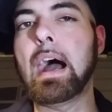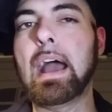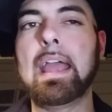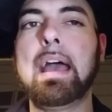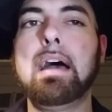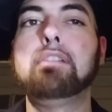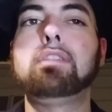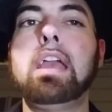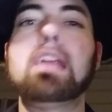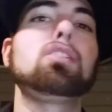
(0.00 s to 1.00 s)
I
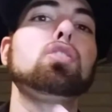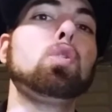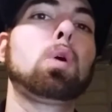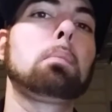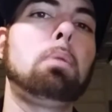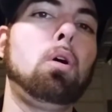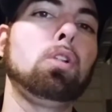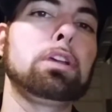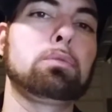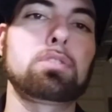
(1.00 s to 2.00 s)
have a newer
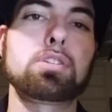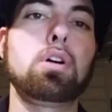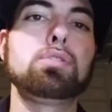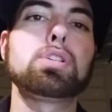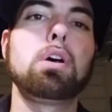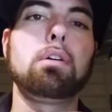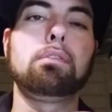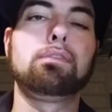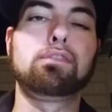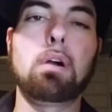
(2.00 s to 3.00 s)
polling result
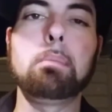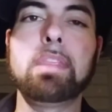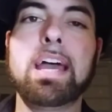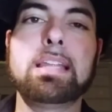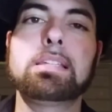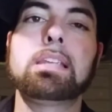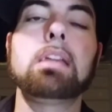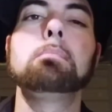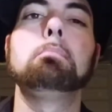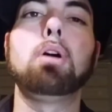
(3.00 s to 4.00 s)
from that
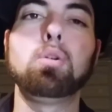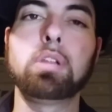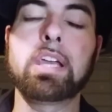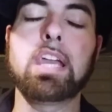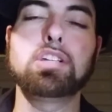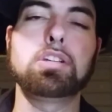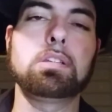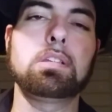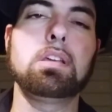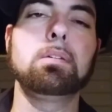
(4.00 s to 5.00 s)
same polling
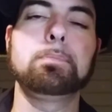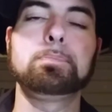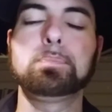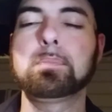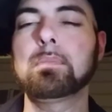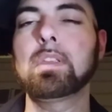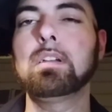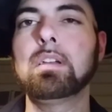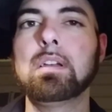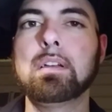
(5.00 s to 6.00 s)
agency.
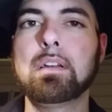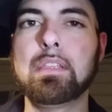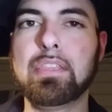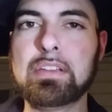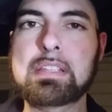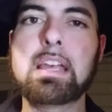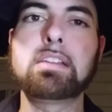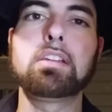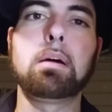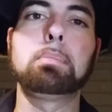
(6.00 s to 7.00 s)
This
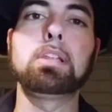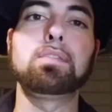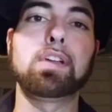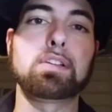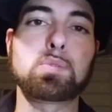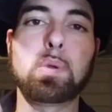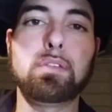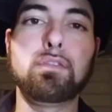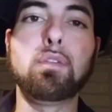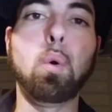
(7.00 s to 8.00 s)
ended up leaving us
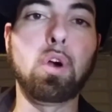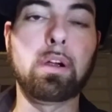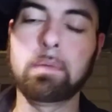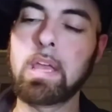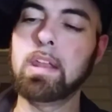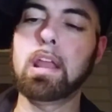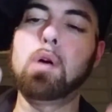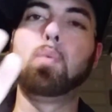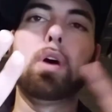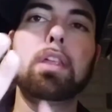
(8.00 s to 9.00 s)
with 4.
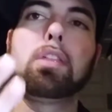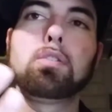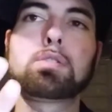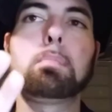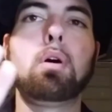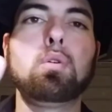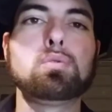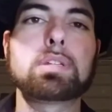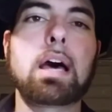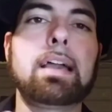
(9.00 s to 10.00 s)
Now, one of those
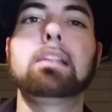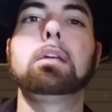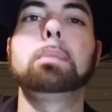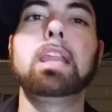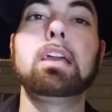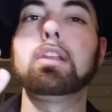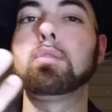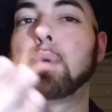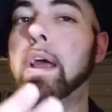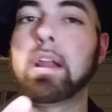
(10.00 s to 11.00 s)
polls I
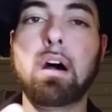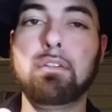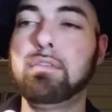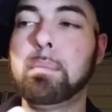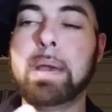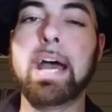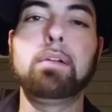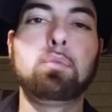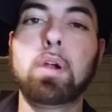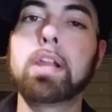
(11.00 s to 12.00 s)
eliminated right off the
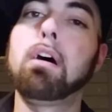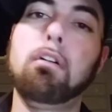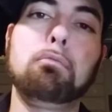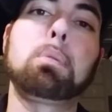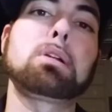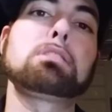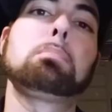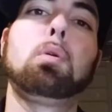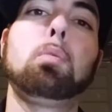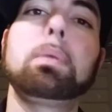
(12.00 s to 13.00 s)
bat, right off
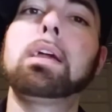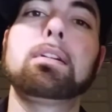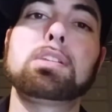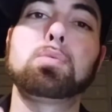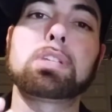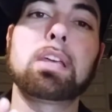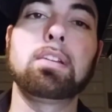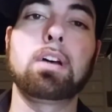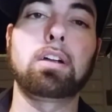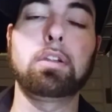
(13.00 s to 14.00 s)
principle, because it was
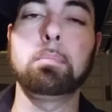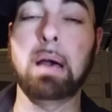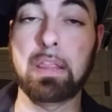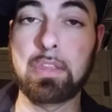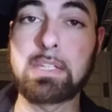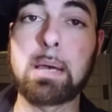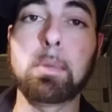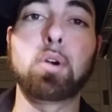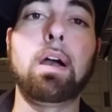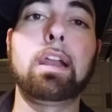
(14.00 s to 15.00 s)
conducted by the
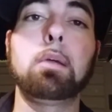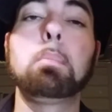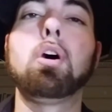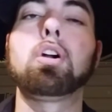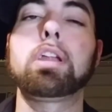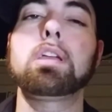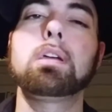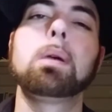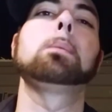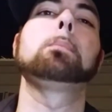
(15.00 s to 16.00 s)
Democratic Party.
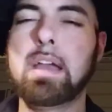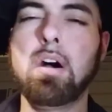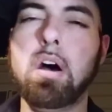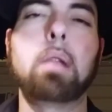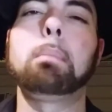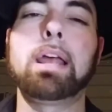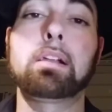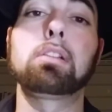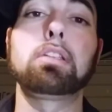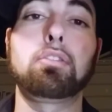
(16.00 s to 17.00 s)
I
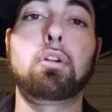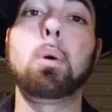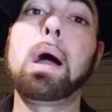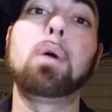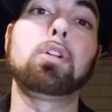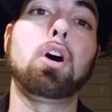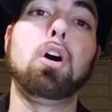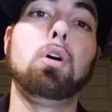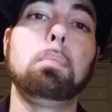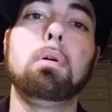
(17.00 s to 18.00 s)
automatically throw out
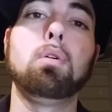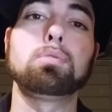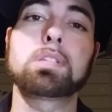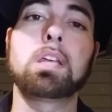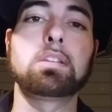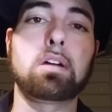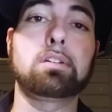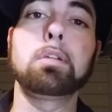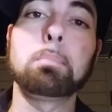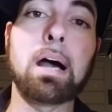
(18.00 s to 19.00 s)
all polls
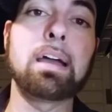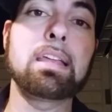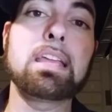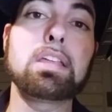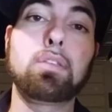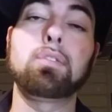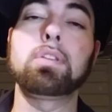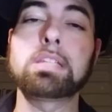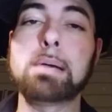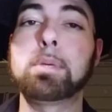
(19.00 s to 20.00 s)
conducted by either
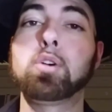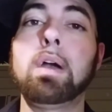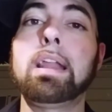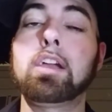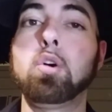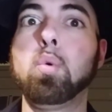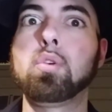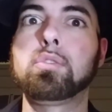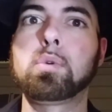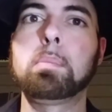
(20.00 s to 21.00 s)
the Democratic
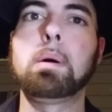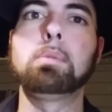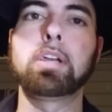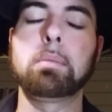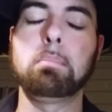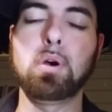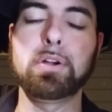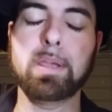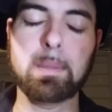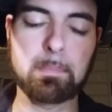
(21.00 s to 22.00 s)
or the Republican
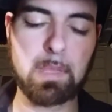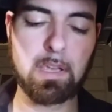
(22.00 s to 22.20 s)
Party.